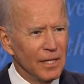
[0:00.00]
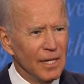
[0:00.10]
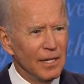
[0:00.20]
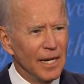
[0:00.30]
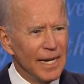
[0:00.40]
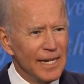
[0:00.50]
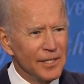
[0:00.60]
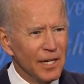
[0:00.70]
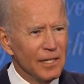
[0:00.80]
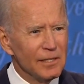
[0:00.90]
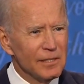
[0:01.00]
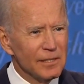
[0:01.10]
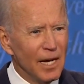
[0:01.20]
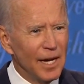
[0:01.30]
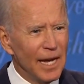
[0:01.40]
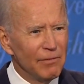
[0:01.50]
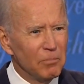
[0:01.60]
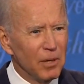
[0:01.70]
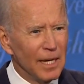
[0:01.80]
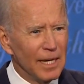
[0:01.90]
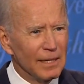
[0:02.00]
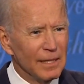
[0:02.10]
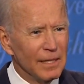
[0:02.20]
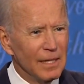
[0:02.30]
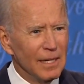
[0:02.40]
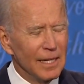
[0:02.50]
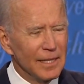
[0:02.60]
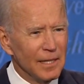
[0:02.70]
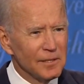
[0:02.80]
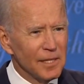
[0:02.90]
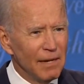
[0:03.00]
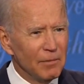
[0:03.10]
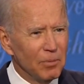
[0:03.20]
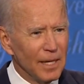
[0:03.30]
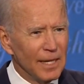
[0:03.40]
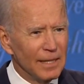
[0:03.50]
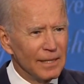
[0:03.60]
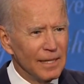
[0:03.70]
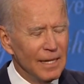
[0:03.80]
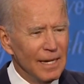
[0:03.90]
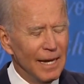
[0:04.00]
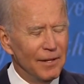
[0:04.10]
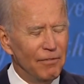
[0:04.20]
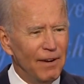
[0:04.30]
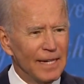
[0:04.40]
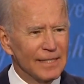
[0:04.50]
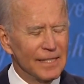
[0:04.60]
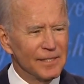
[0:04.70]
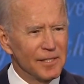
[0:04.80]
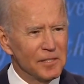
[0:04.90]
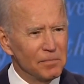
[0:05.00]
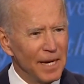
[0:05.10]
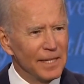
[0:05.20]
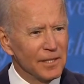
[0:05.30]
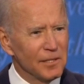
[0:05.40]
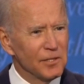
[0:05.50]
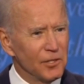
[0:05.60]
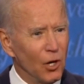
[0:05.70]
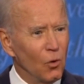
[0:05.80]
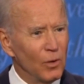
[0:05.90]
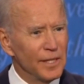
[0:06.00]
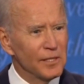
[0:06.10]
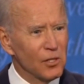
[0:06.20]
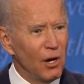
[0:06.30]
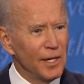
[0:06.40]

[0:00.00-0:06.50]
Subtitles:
He does not have a plan. He doesn't have a plan. And the fact is, this man doesn't know what he's talking